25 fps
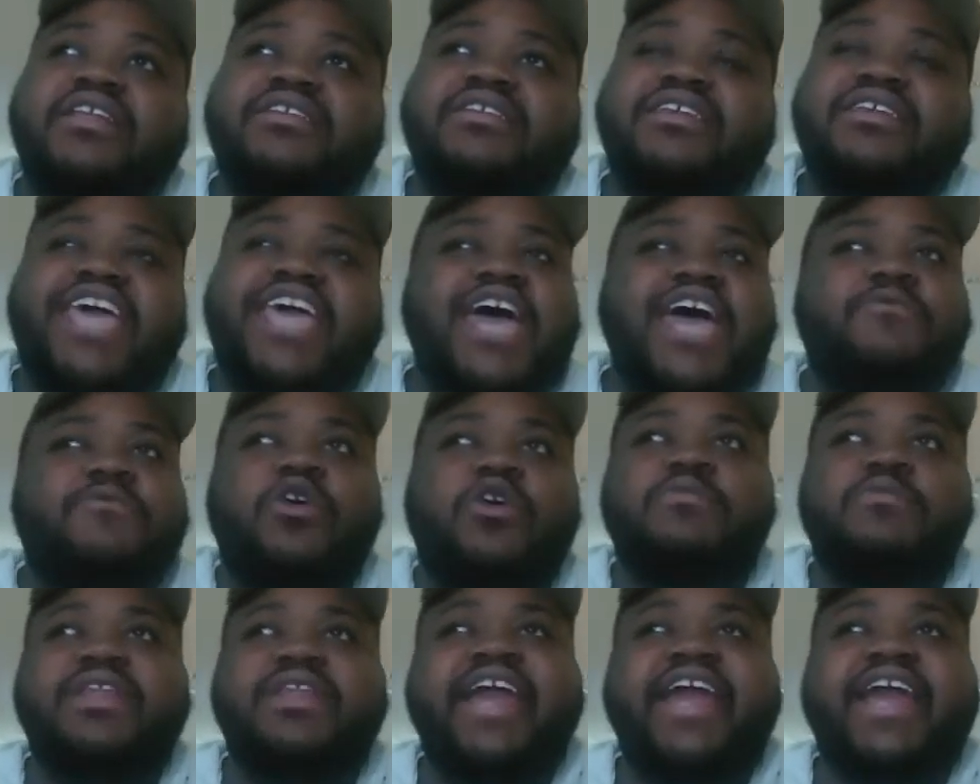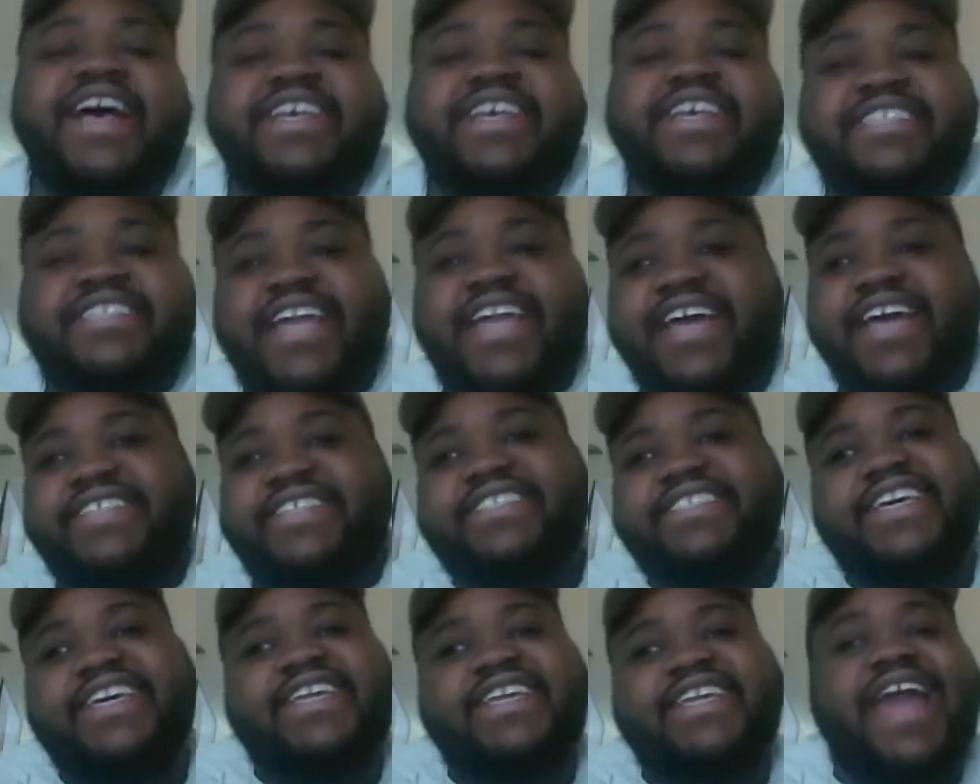Cam would only last like
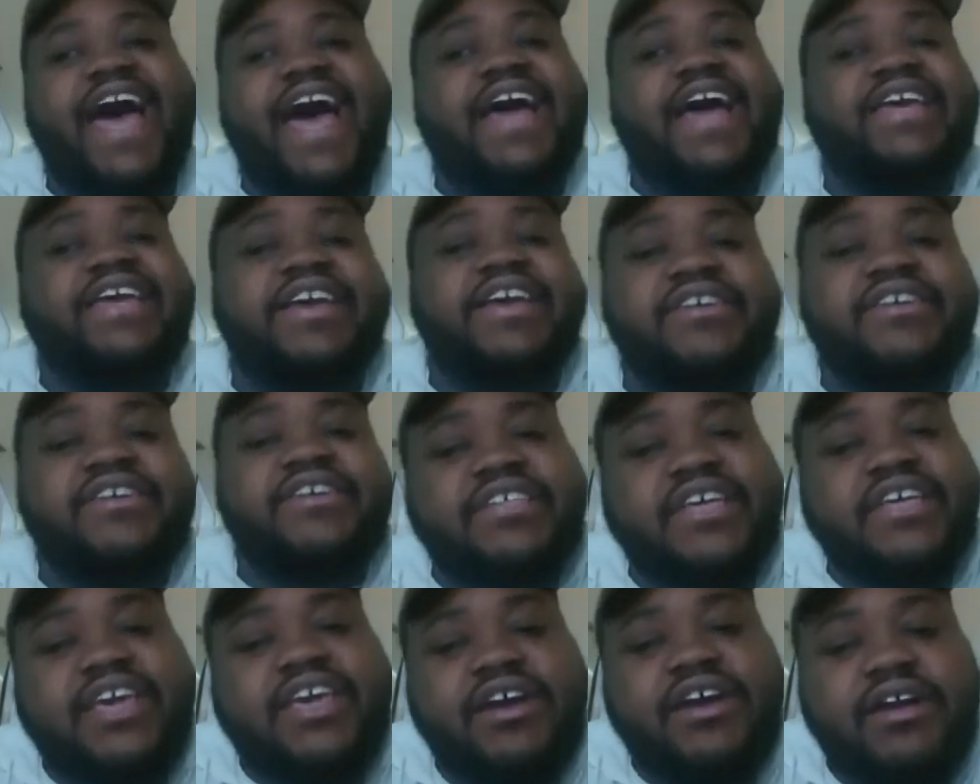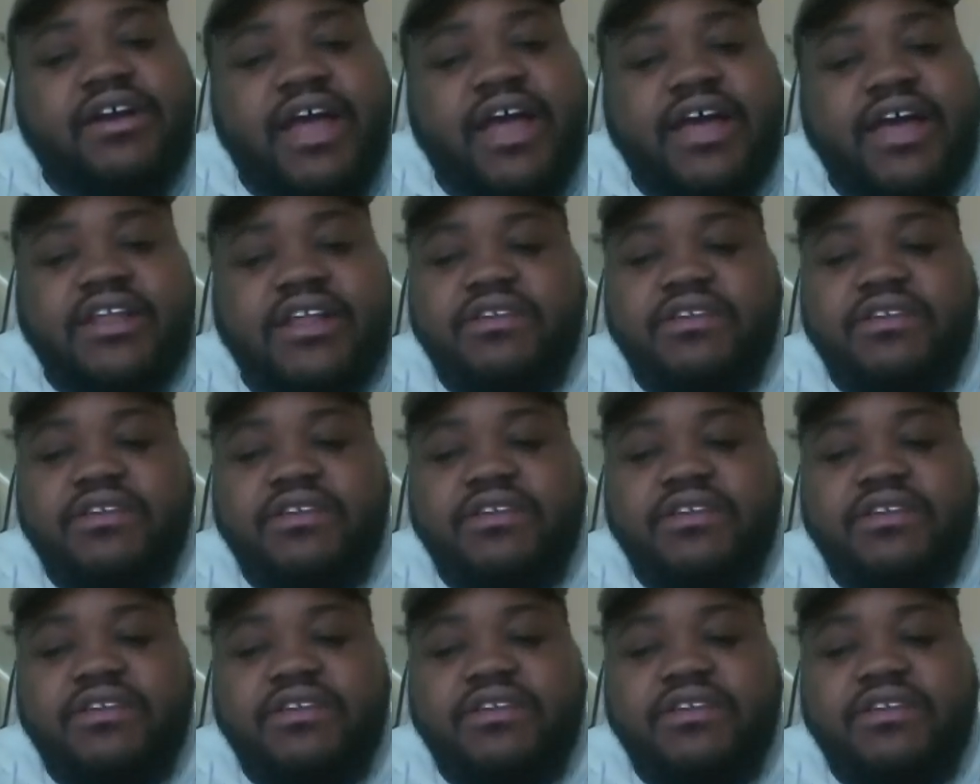9 years in Carolina.